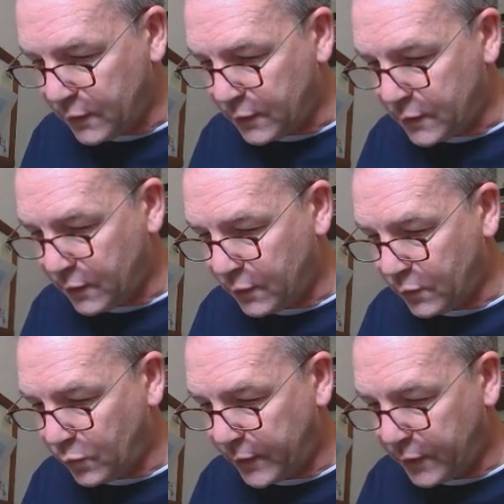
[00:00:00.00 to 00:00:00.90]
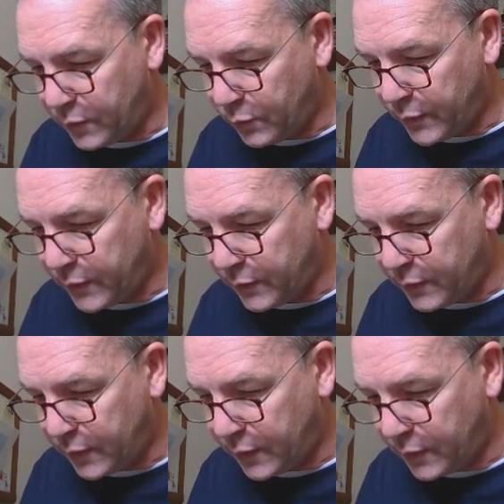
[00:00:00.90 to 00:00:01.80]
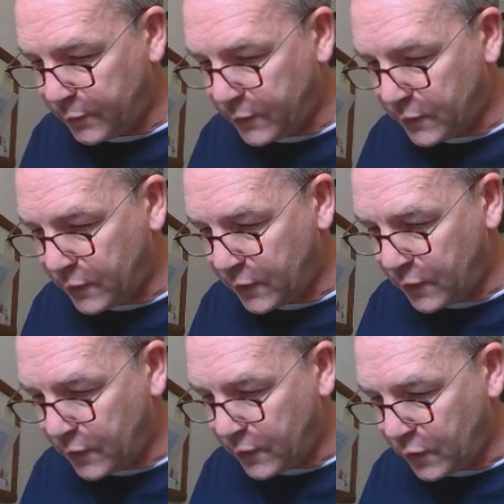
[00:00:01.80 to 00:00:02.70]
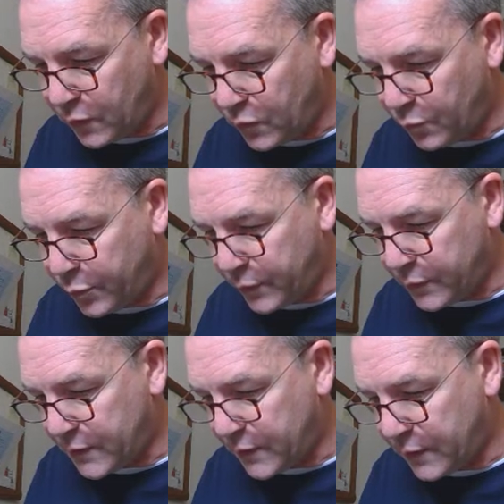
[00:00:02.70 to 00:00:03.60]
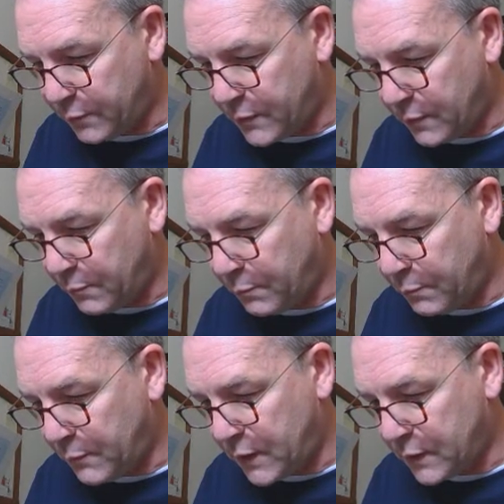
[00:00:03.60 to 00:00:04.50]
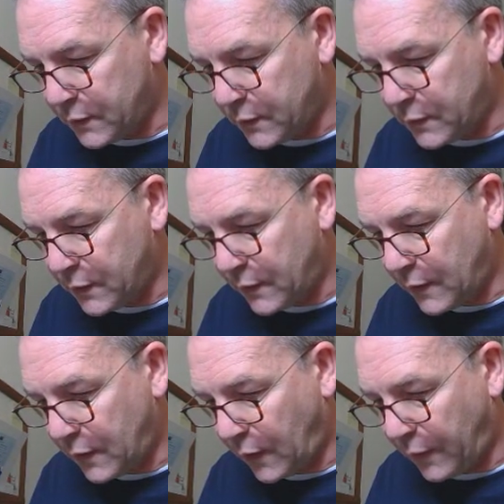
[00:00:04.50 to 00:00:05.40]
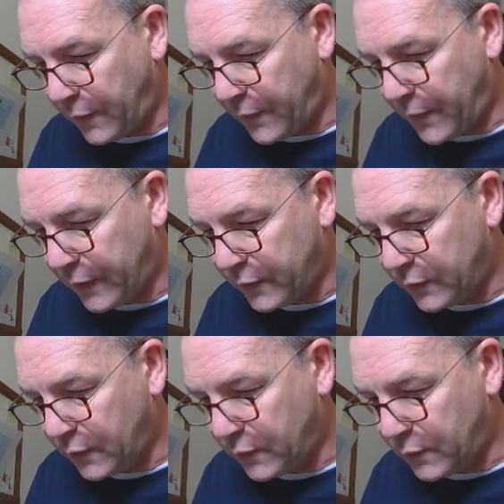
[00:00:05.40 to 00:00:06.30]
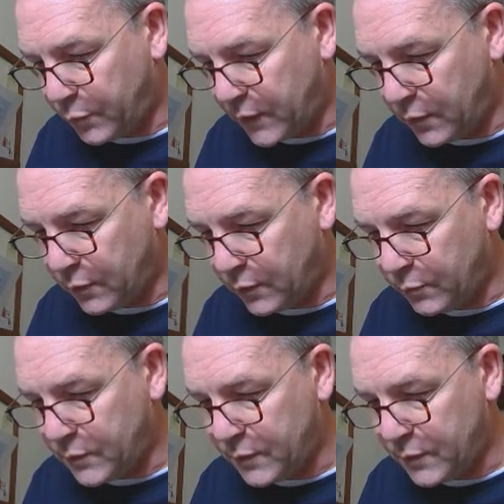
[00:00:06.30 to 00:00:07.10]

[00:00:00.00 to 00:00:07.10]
so we'll end up with times 0 times meters, and that's going to be cubed.